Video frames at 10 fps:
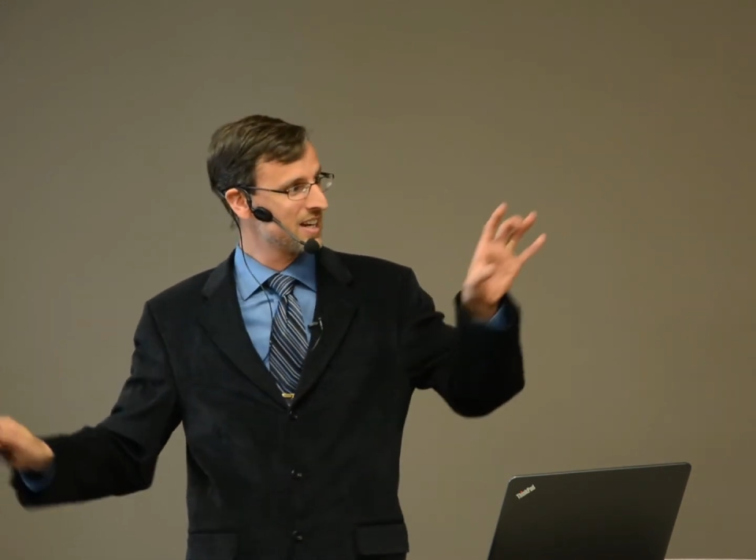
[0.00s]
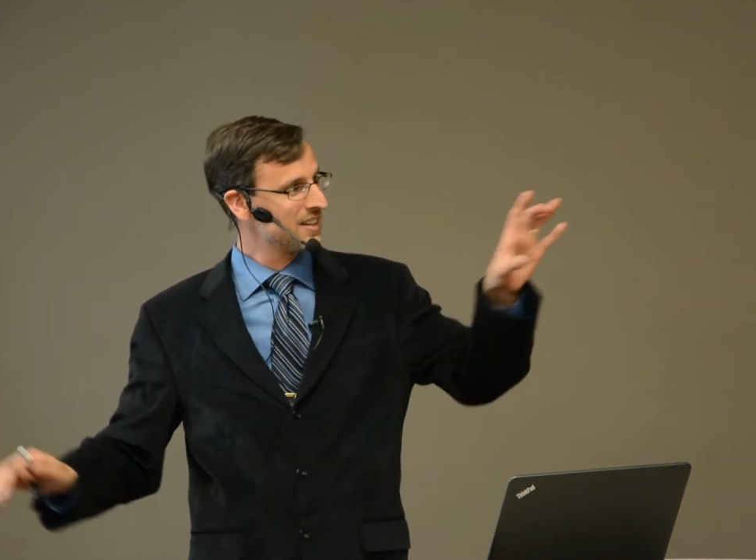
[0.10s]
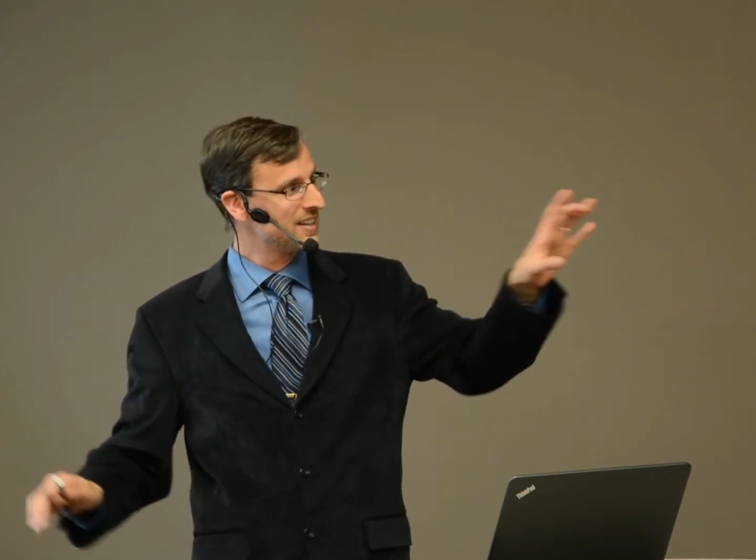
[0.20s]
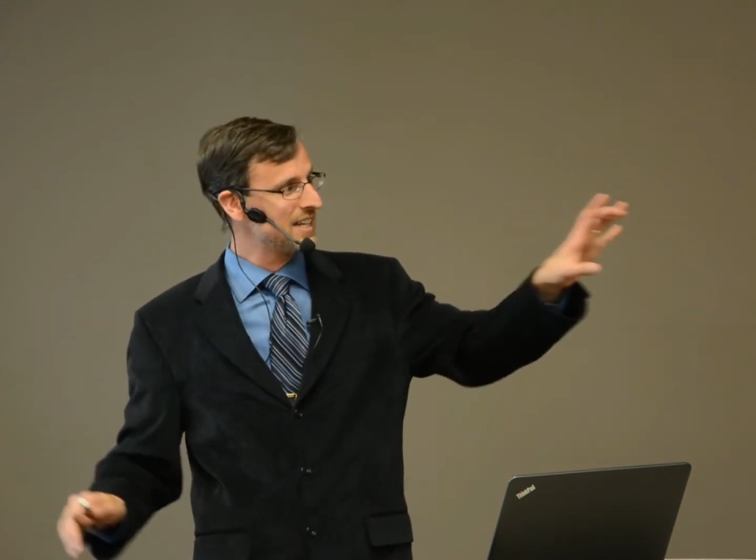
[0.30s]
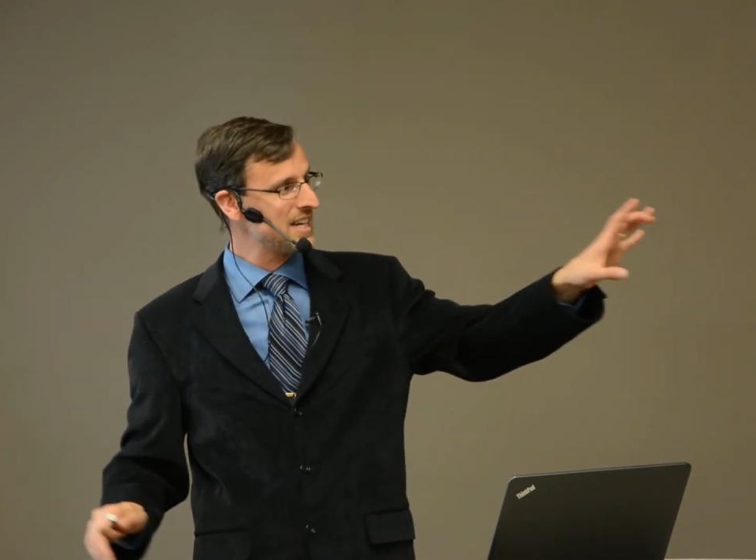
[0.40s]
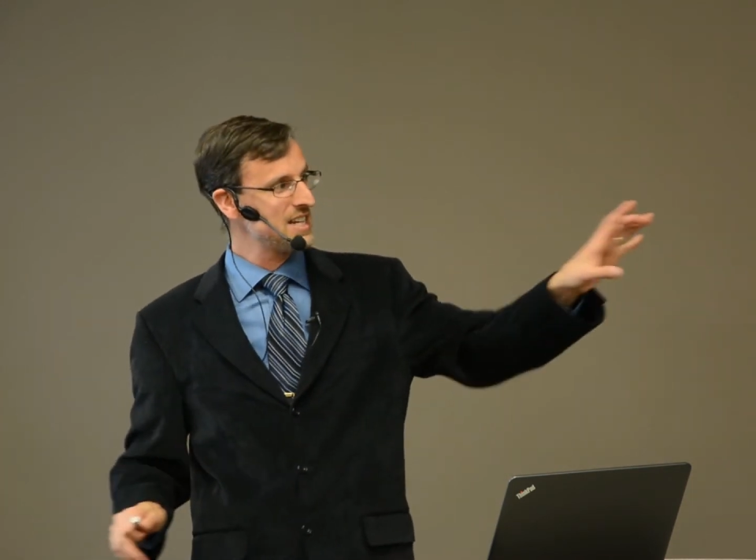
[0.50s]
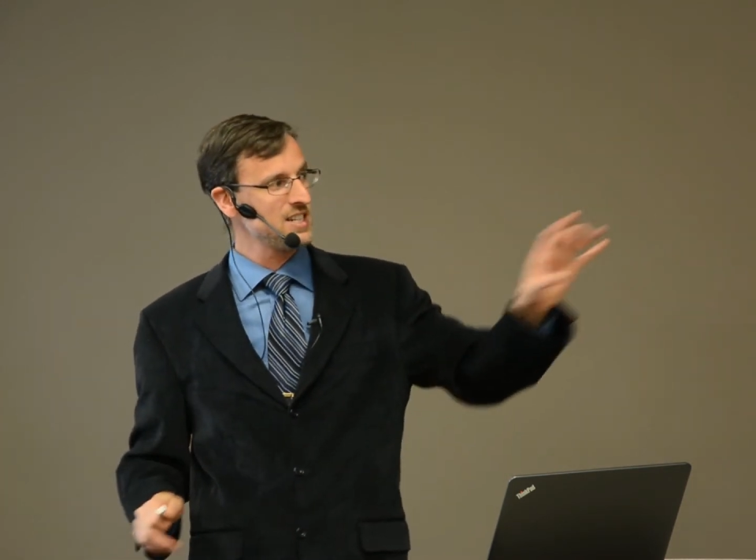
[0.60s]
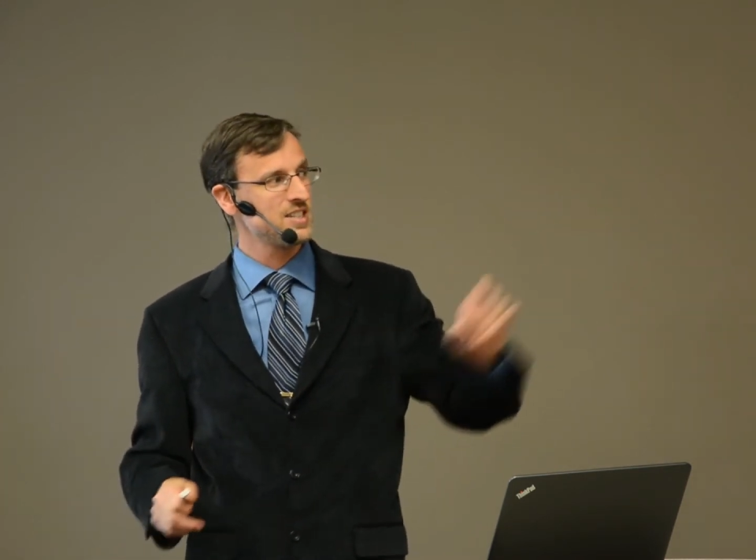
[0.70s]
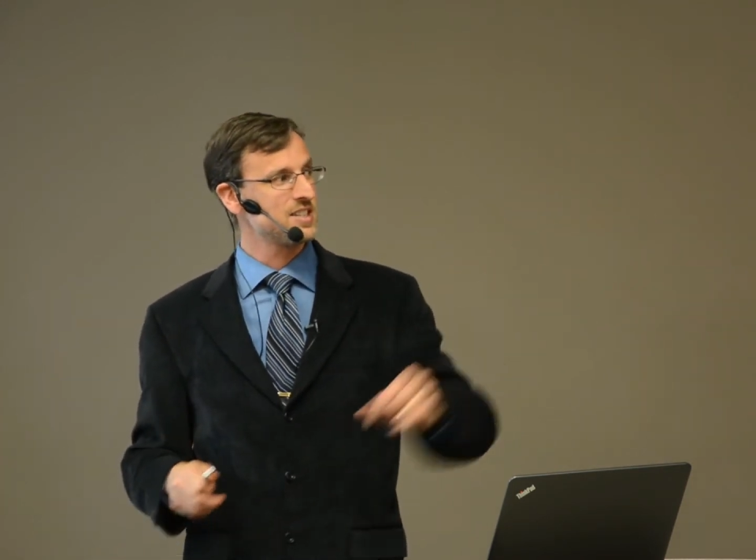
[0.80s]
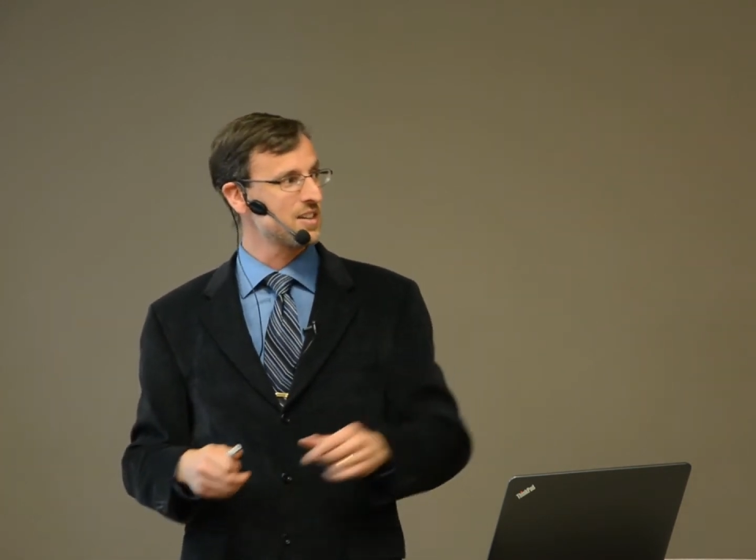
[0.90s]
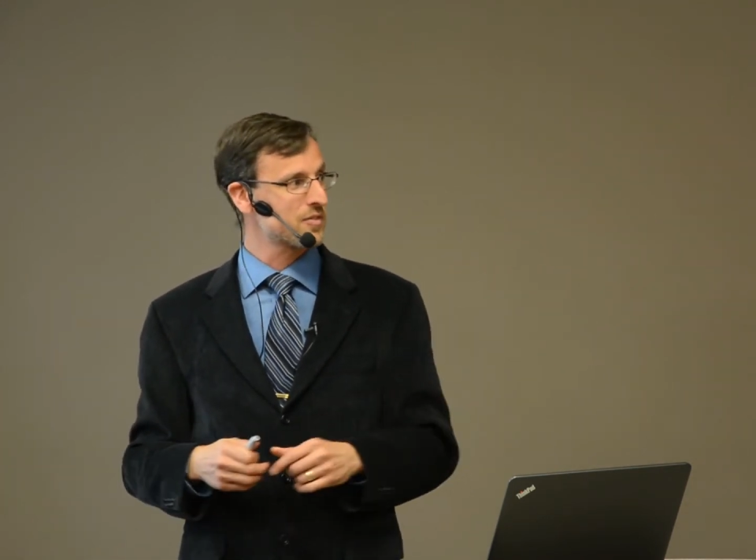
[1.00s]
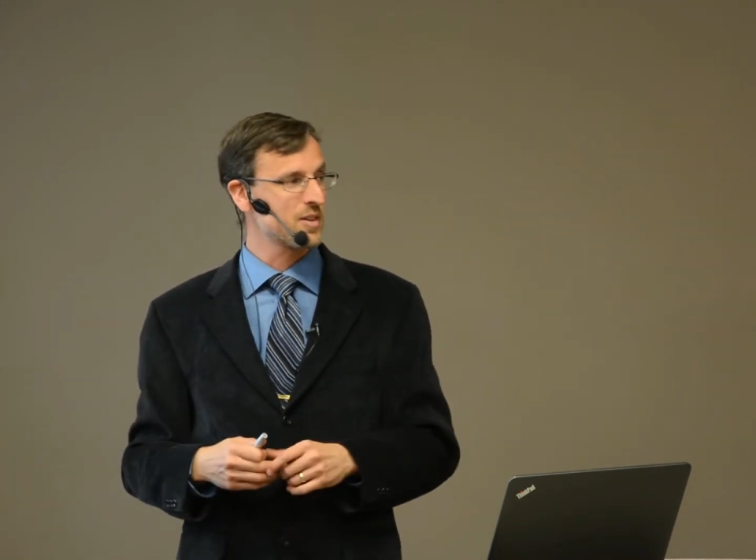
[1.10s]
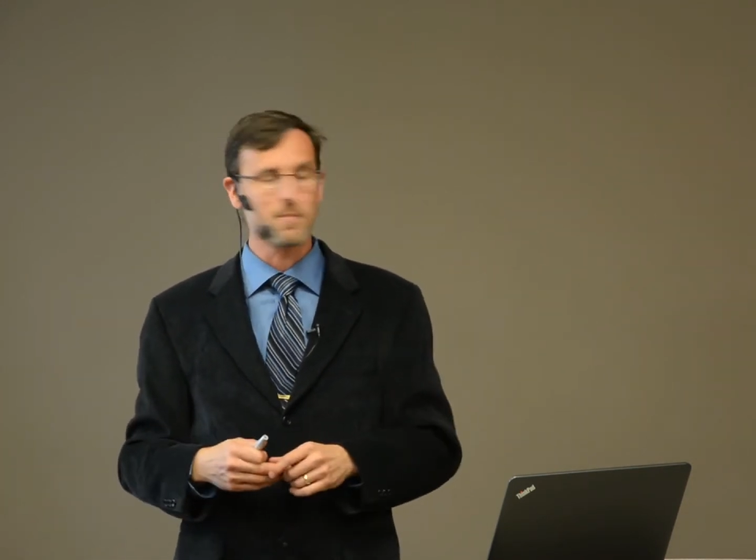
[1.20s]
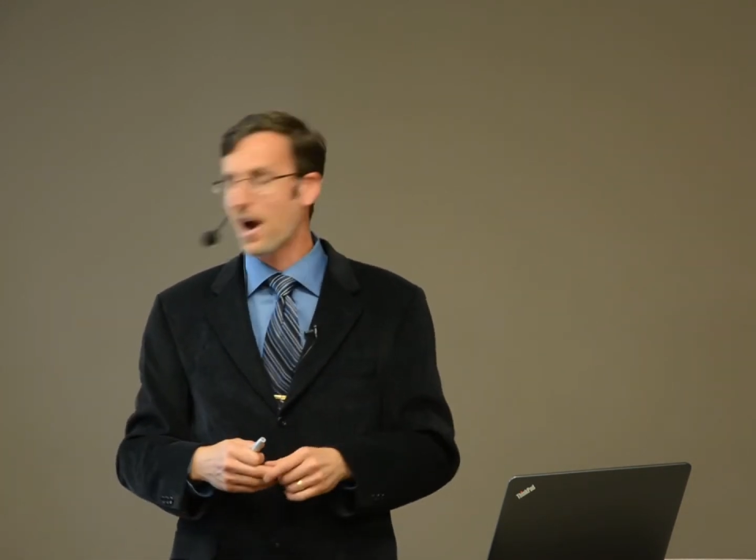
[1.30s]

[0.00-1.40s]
these different